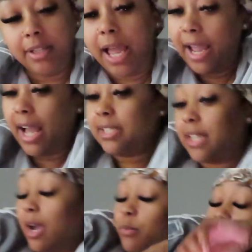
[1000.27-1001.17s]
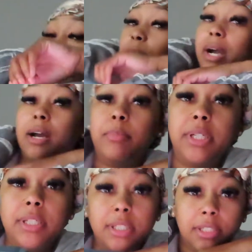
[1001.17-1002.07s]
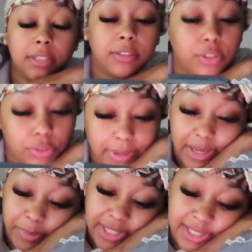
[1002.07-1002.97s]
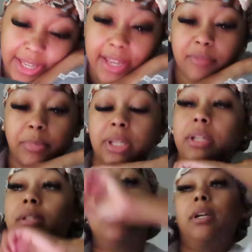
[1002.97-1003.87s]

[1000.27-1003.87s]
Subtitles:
Like, I stopped wearing mine because you ain't about to have me